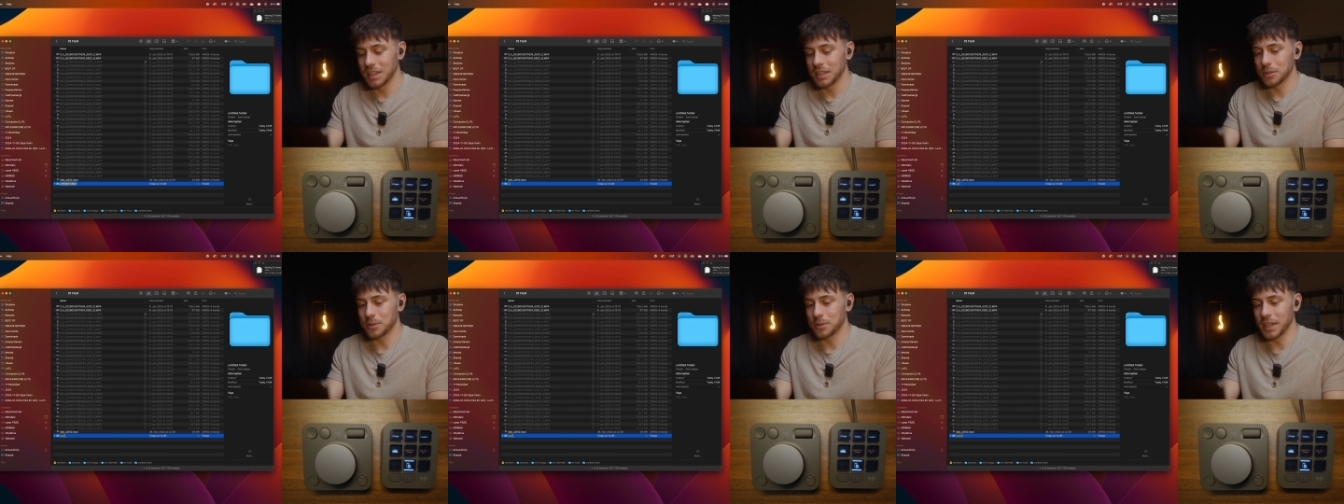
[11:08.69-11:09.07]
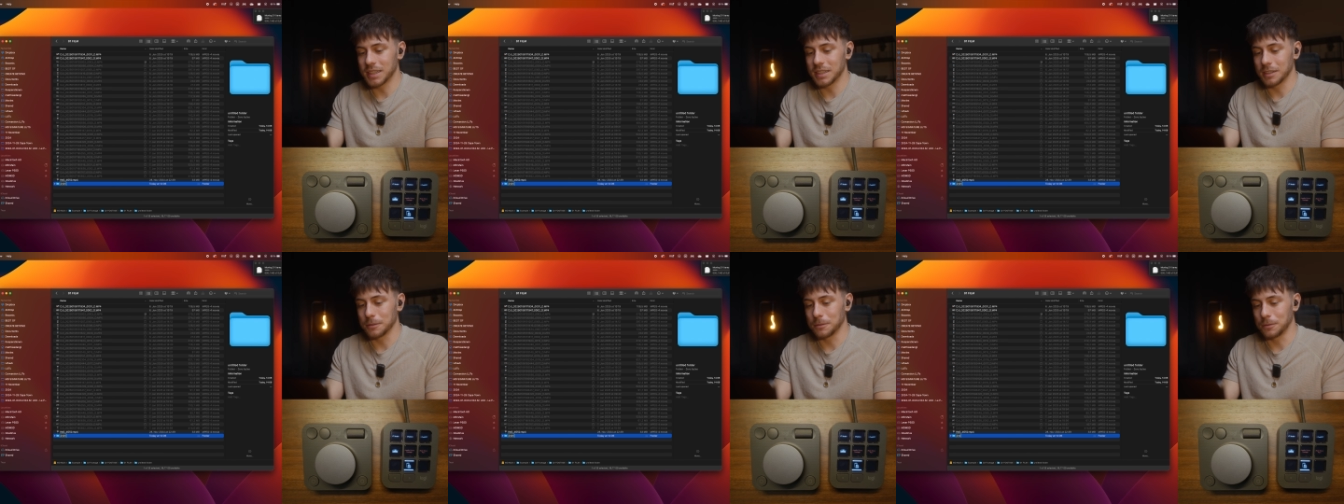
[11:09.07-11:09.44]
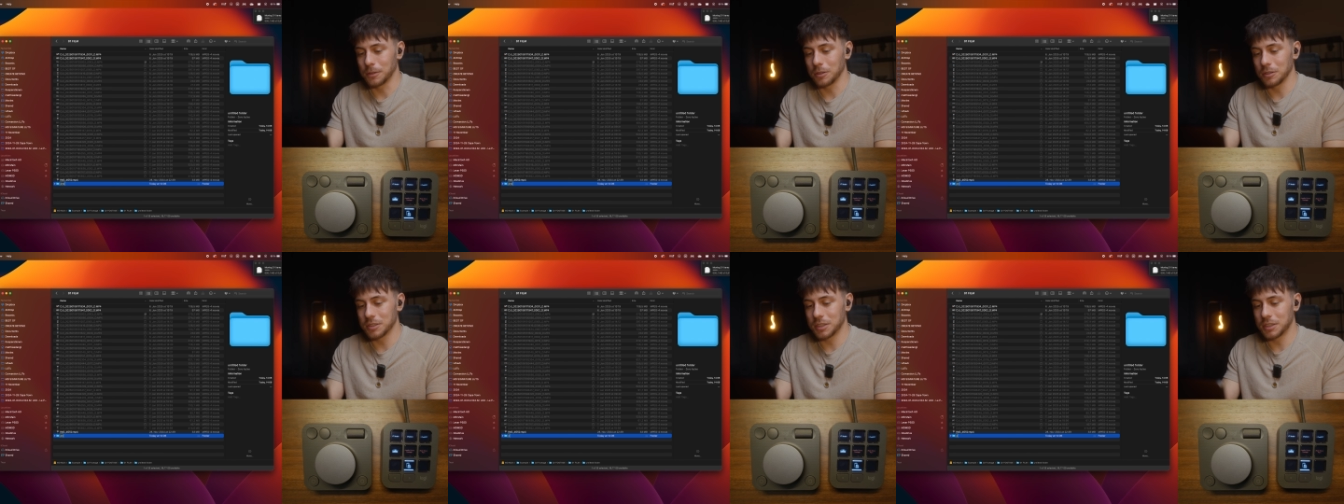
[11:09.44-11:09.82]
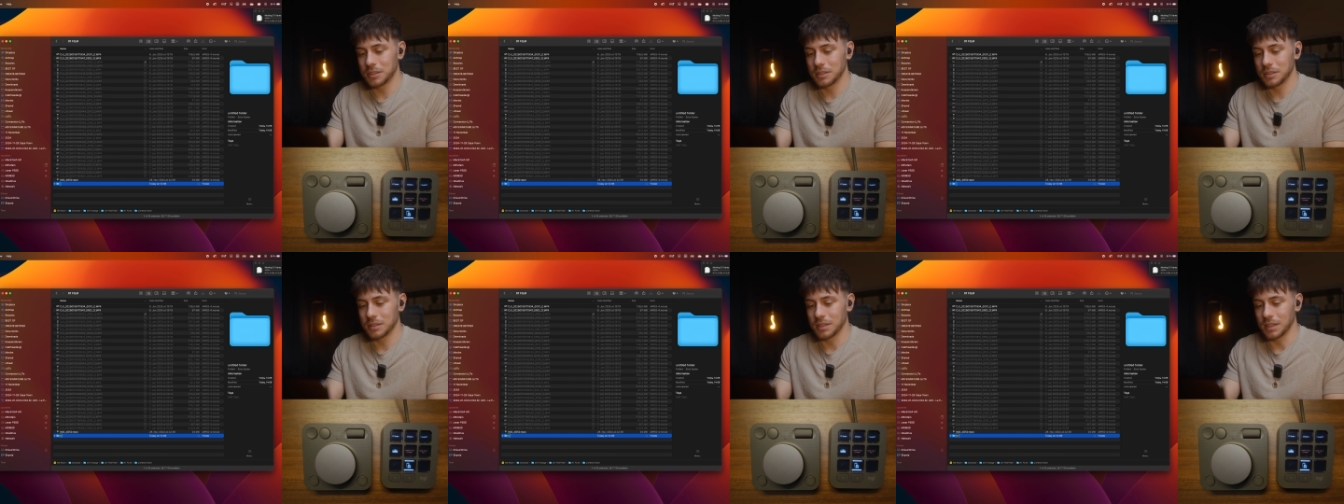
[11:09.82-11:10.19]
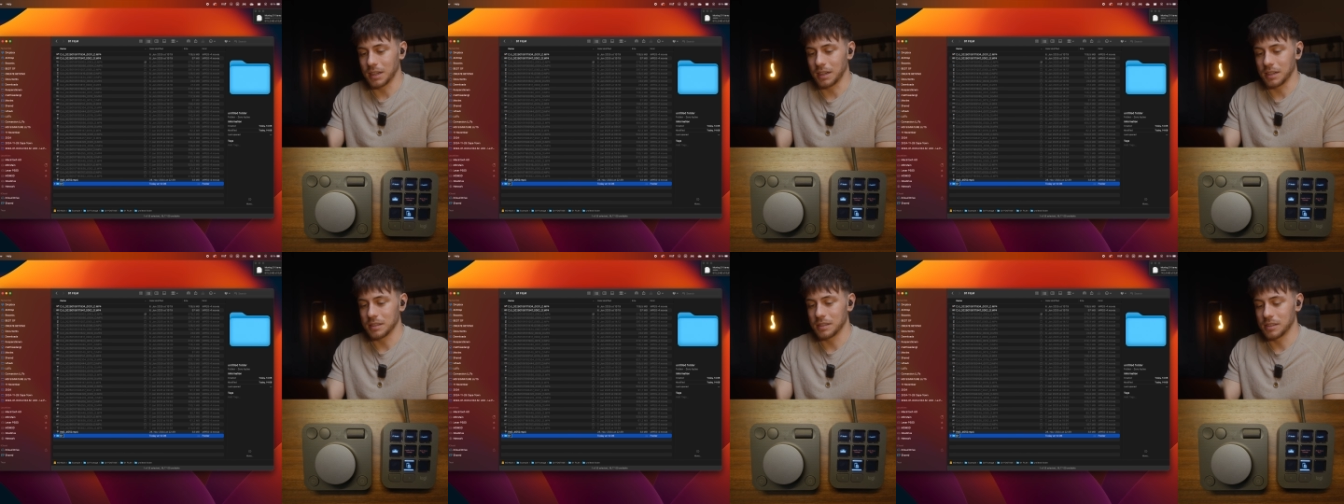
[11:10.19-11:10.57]
creating the folder
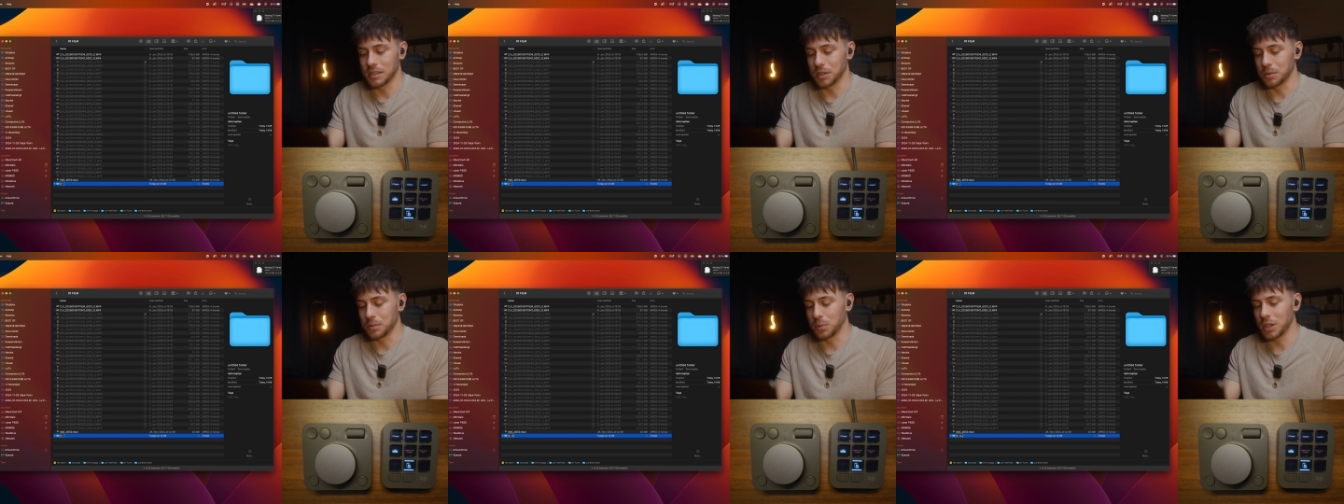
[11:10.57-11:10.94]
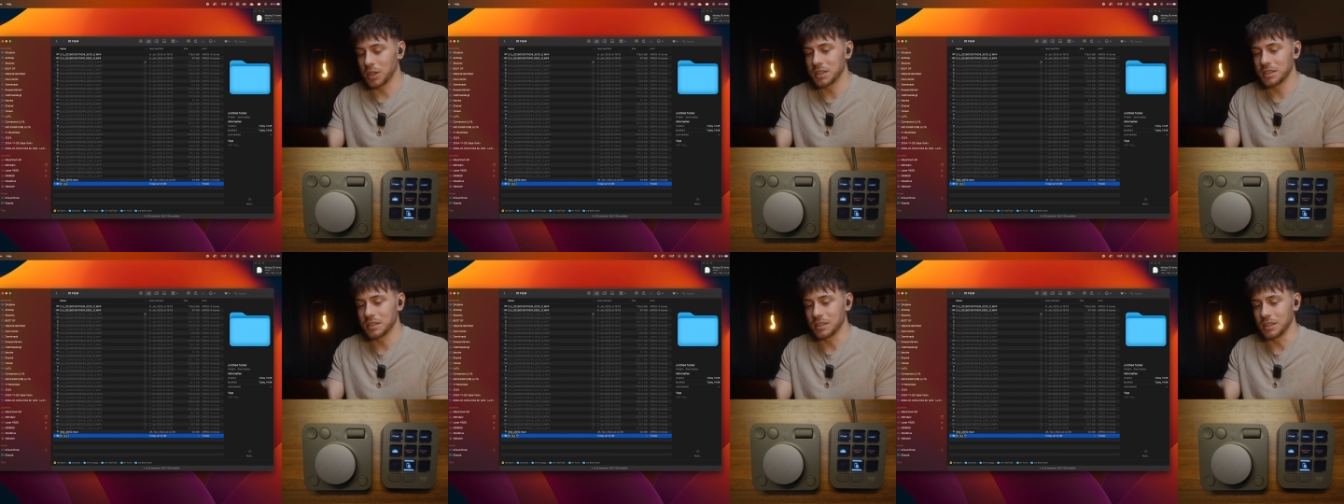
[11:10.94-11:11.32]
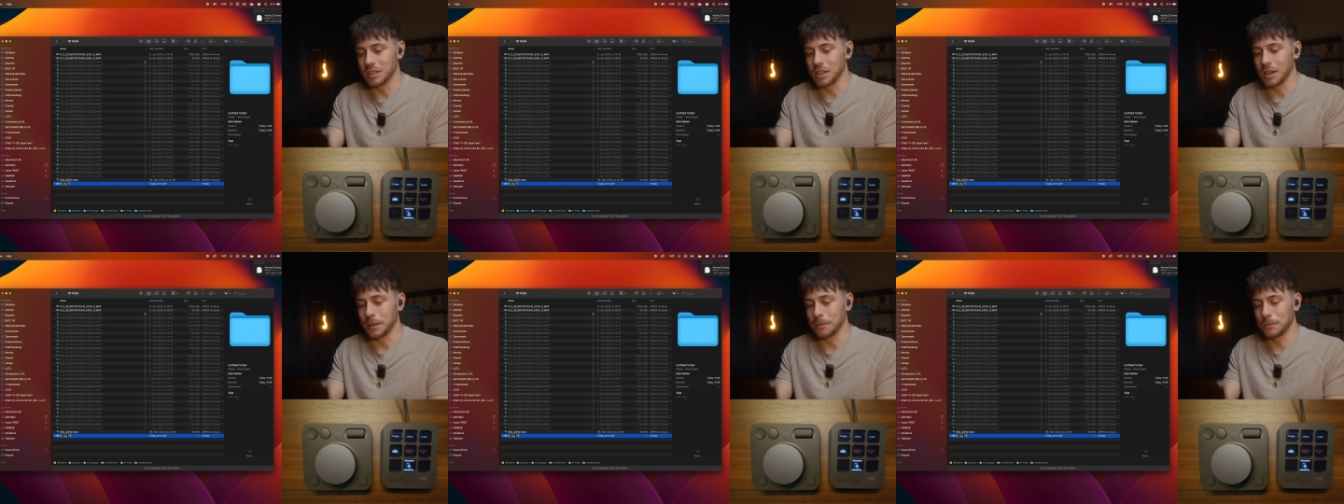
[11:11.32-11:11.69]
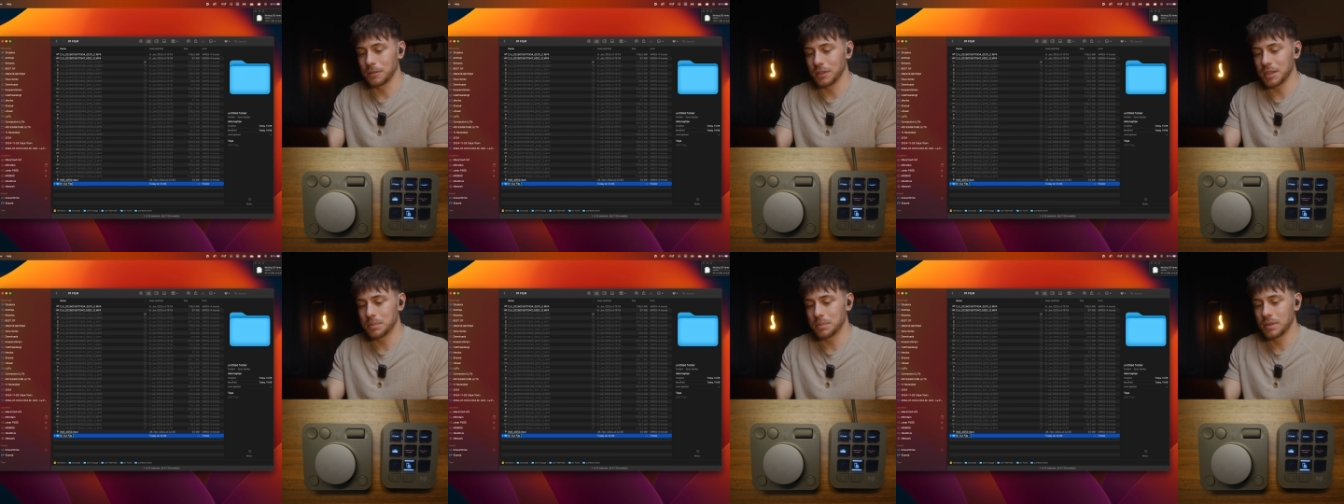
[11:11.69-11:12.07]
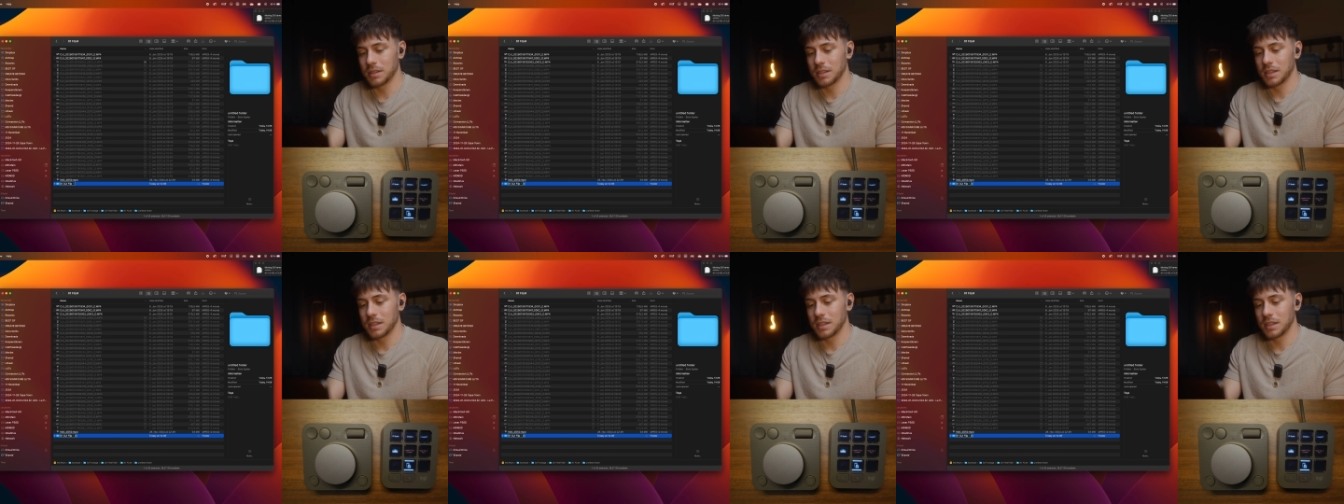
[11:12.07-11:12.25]
01 DJI Flip,